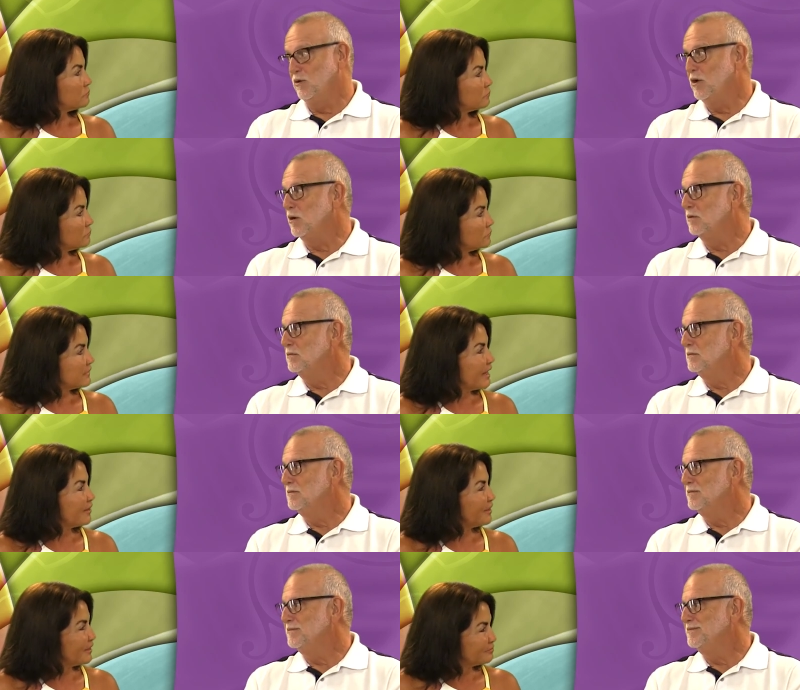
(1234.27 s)
Speaker 1: don't know.
Speaker 2: They
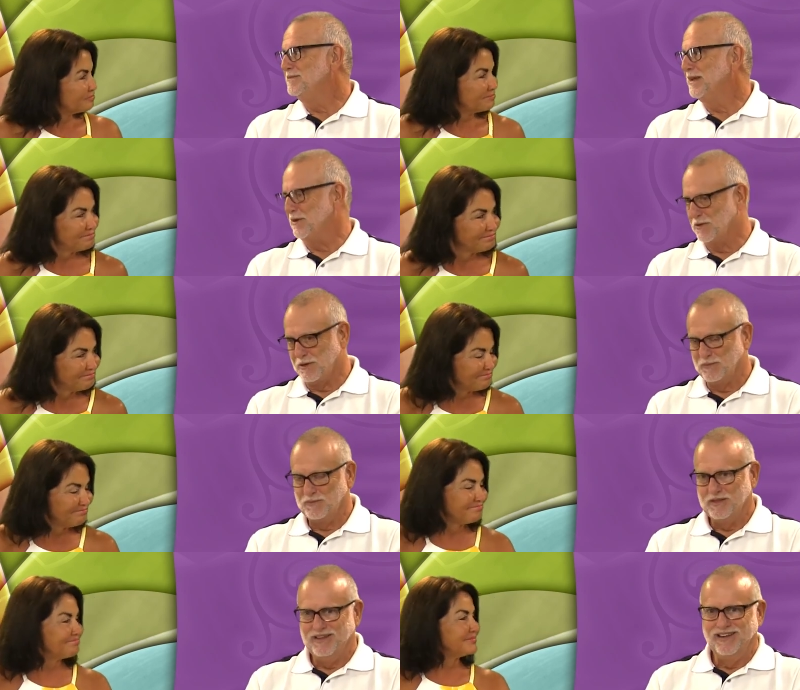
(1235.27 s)
don't know.
Speaker 1: They don't know.
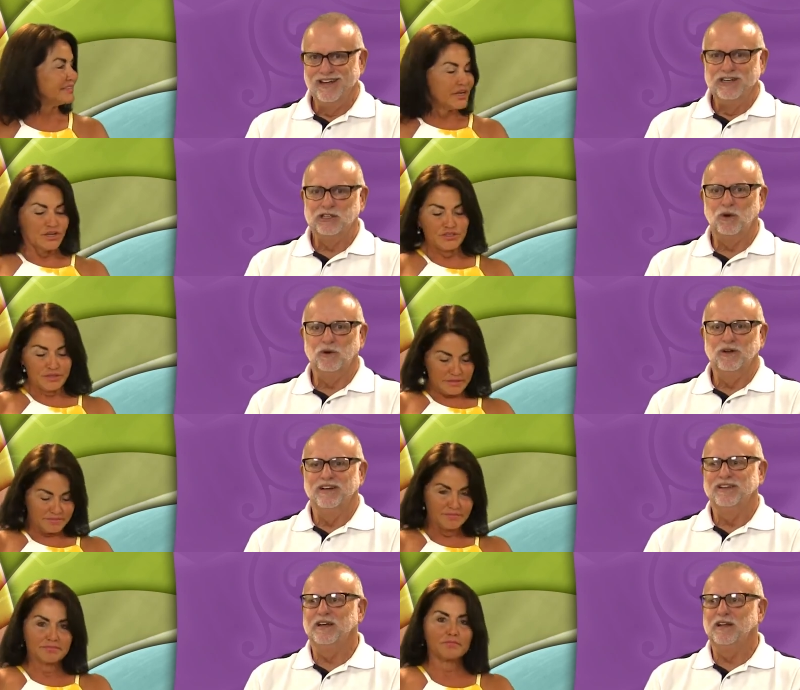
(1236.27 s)
So
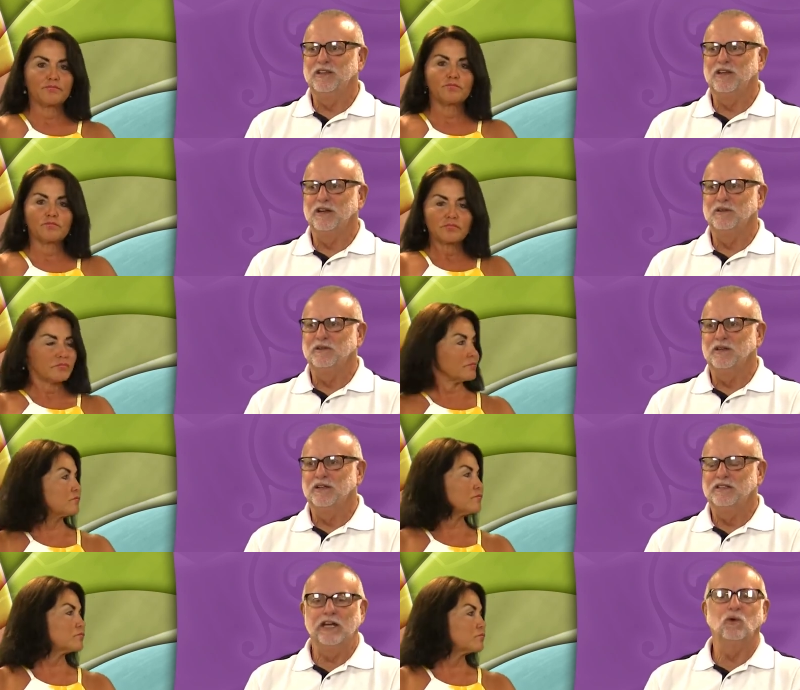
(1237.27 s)
the the...
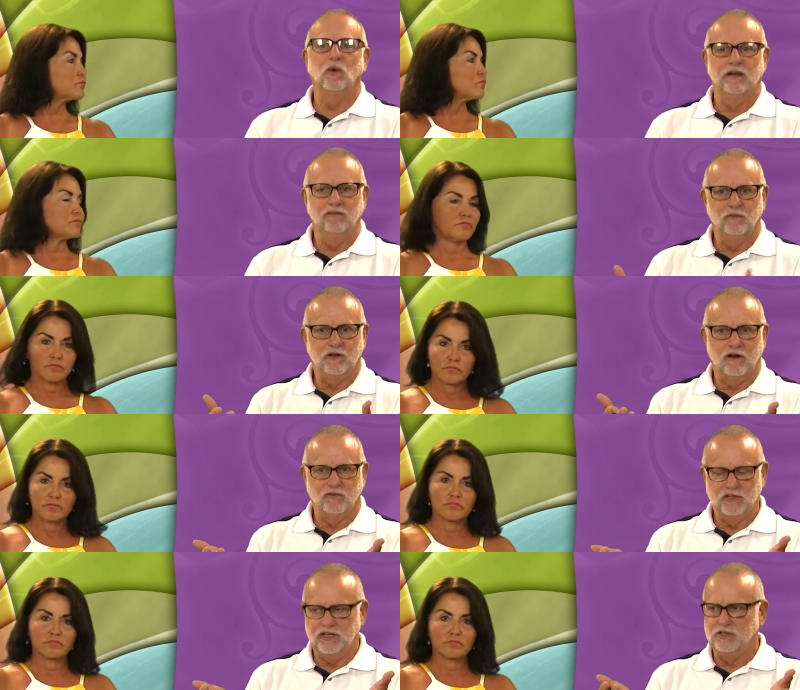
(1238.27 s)
takeaway from the
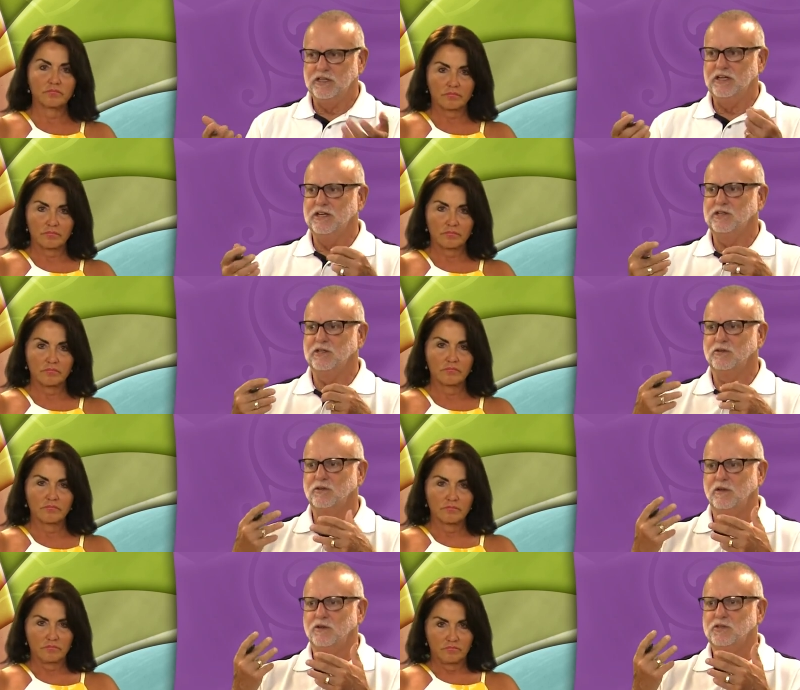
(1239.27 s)
conversation is
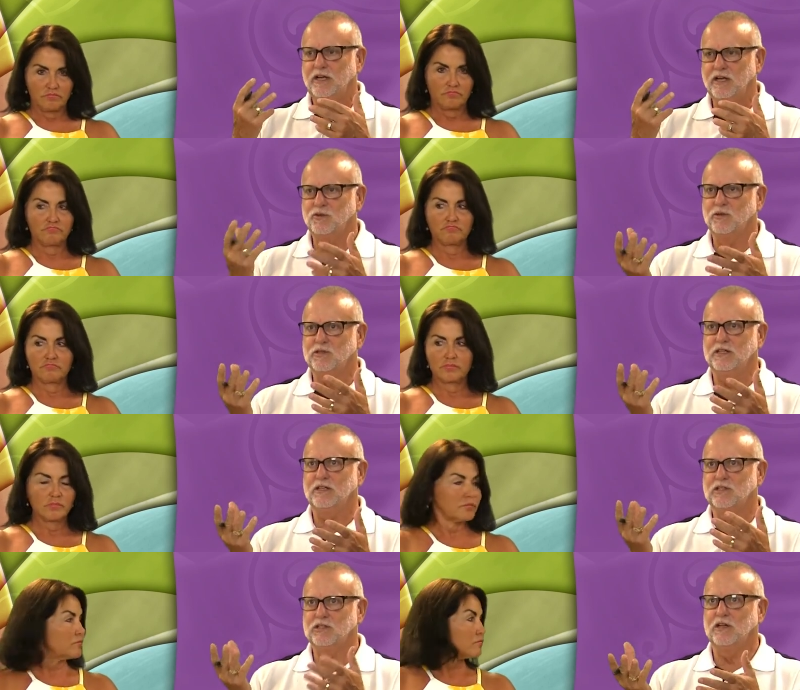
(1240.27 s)
there's there's
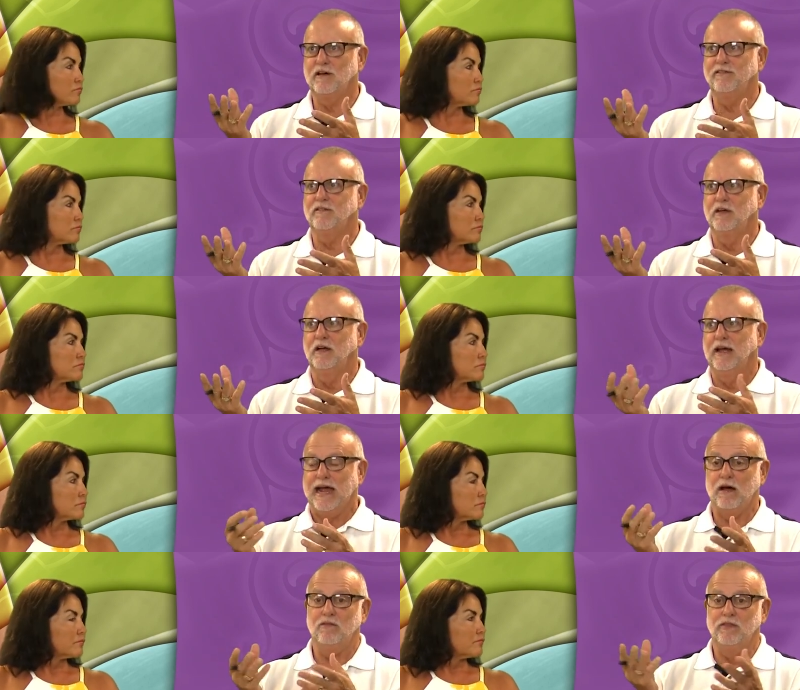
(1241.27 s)
interesting stuff
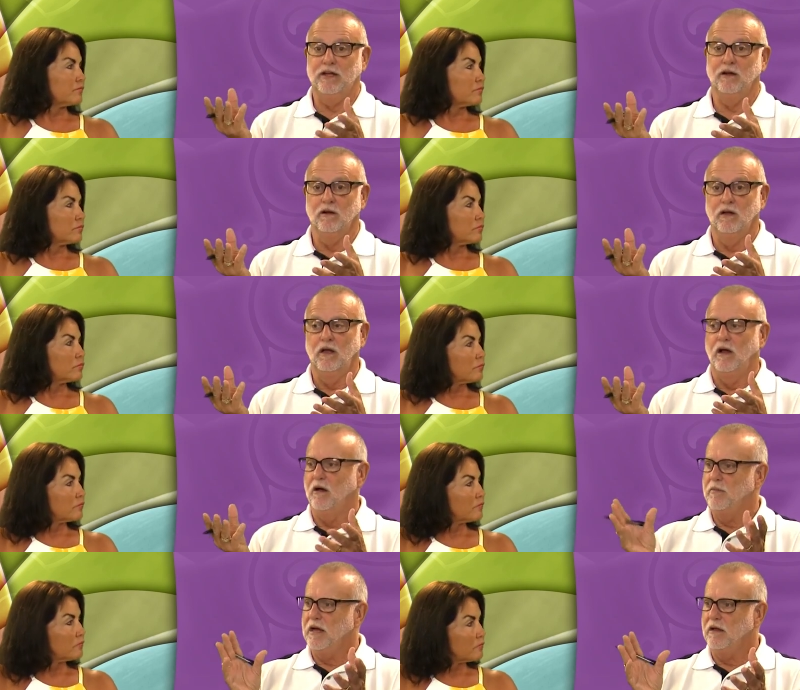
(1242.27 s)
out there
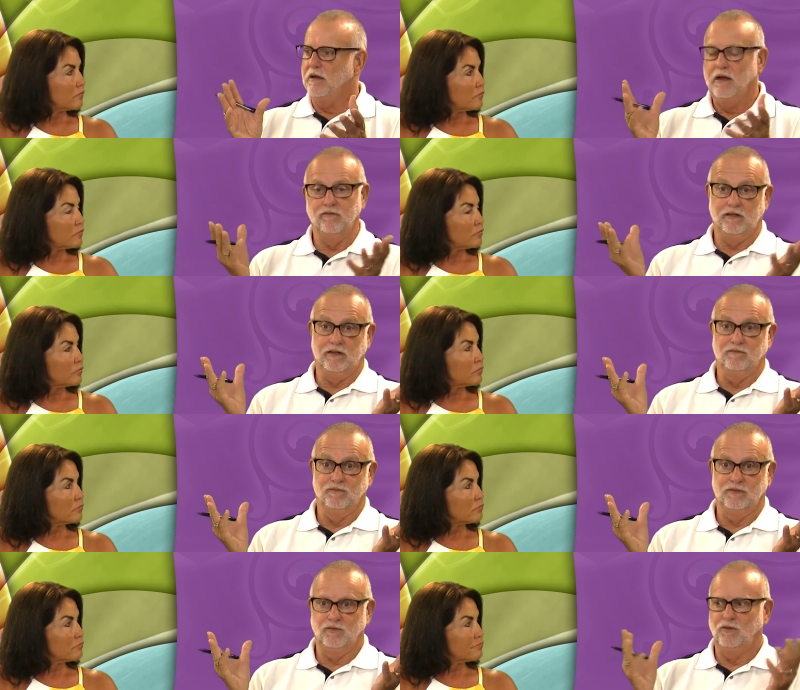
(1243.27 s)
about everything,
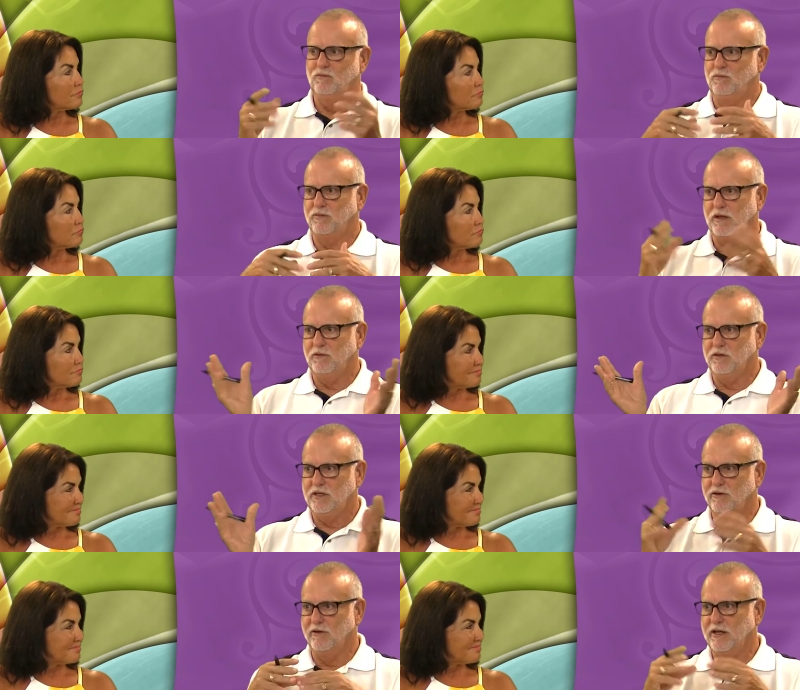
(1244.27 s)
and you play with
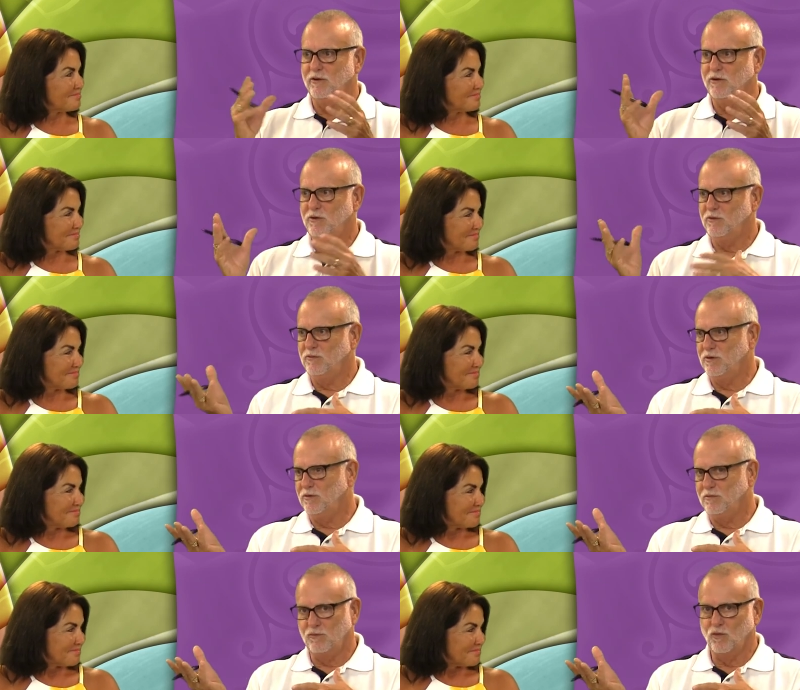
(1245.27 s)
the internet or you
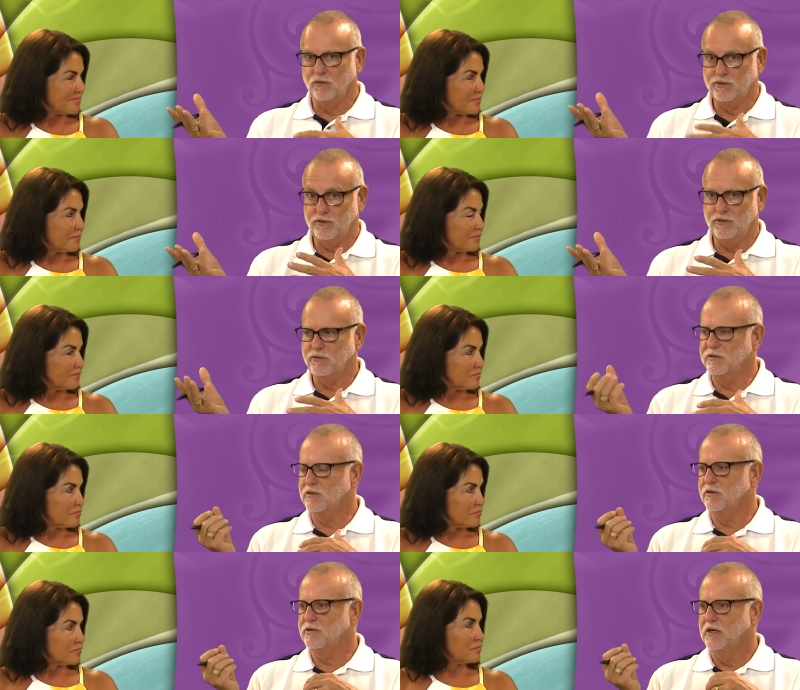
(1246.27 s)
do more serious
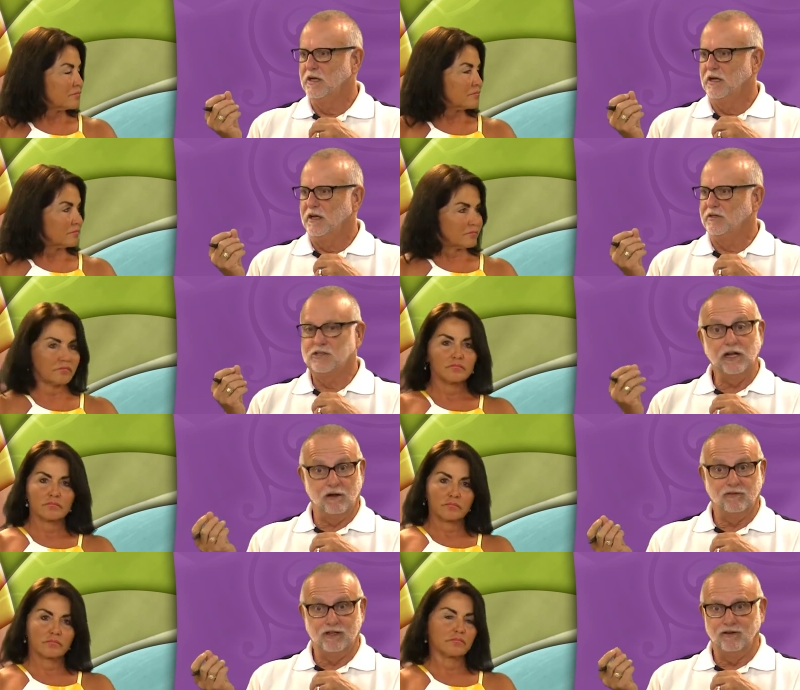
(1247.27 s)
research and
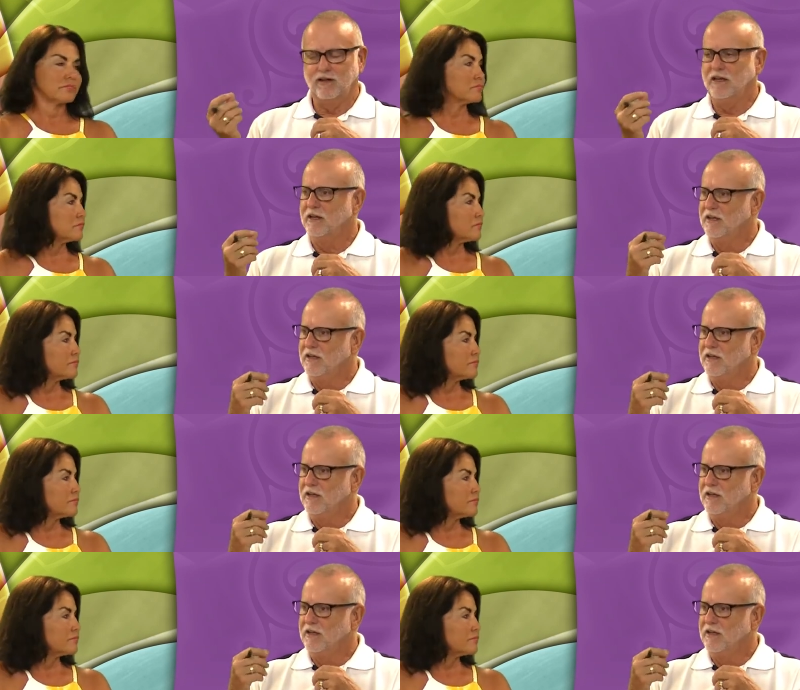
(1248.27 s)
stay off the internet.